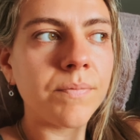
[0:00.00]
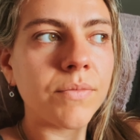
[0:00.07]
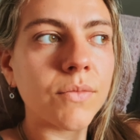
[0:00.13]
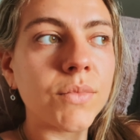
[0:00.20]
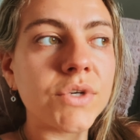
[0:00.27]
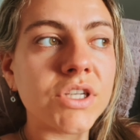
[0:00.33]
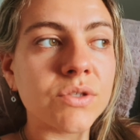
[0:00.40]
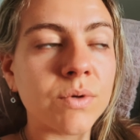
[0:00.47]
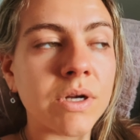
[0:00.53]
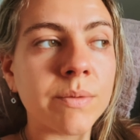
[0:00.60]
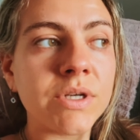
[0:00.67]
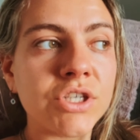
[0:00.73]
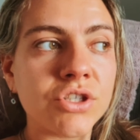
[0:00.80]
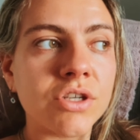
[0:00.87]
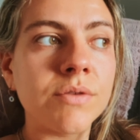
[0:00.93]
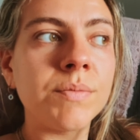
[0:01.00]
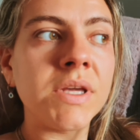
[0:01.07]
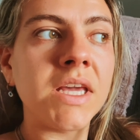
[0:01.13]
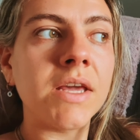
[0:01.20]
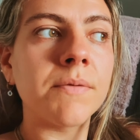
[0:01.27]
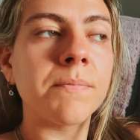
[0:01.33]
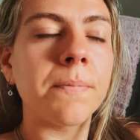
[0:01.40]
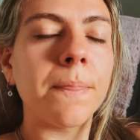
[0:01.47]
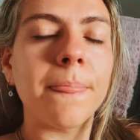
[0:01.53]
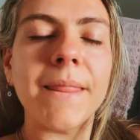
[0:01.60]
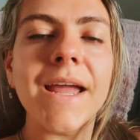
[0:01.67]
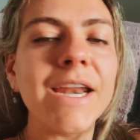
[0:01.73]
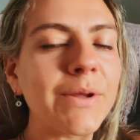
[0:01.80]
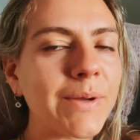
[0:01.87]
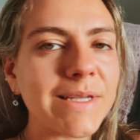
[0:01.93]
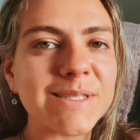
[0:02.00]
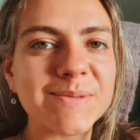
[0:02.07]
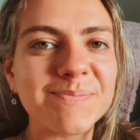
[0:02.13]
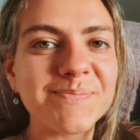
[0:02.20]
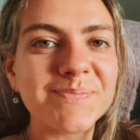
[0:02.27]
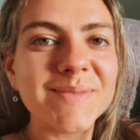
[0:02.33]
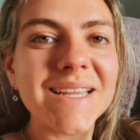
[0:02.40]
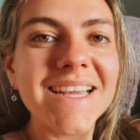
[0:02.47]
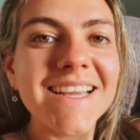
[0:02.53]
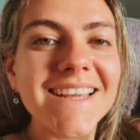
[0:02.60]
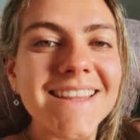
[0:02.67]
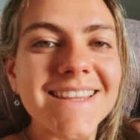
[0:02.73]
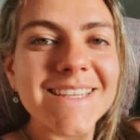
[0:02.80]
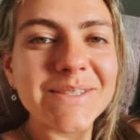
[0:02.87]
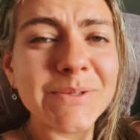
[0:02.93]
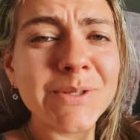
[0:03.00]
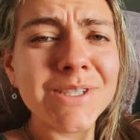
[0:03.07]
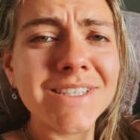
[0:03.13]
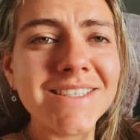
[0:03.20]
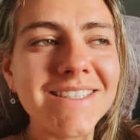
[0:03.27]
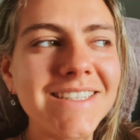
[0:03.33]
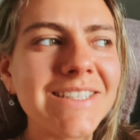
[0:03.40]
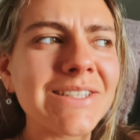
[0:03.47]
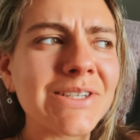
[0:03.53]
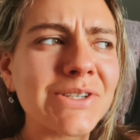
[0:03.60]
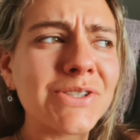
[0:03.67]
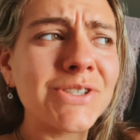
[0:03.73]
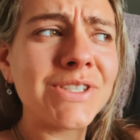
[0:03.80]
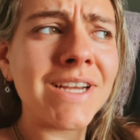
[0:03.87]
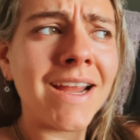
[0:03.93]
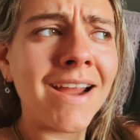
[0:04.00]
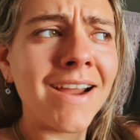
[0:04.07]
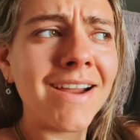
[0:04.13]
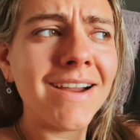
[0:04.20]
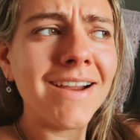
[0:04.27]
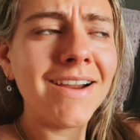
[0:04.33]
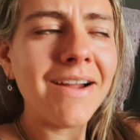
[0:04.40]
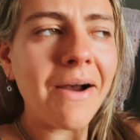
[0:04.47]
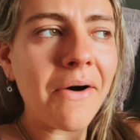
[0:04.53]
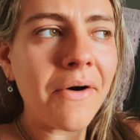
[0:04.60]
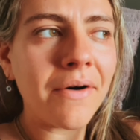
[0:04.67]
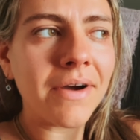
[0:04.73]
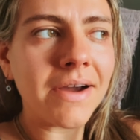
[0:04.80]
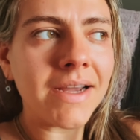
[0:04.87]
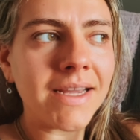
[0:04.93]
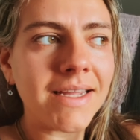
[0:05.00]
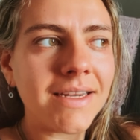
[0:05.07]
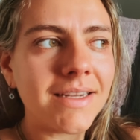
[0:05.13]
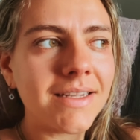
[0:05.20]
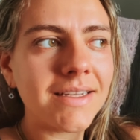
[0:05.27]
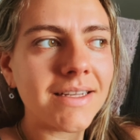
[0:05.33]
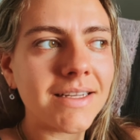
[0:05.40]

which is where we should be. Anyways, this was just a little share on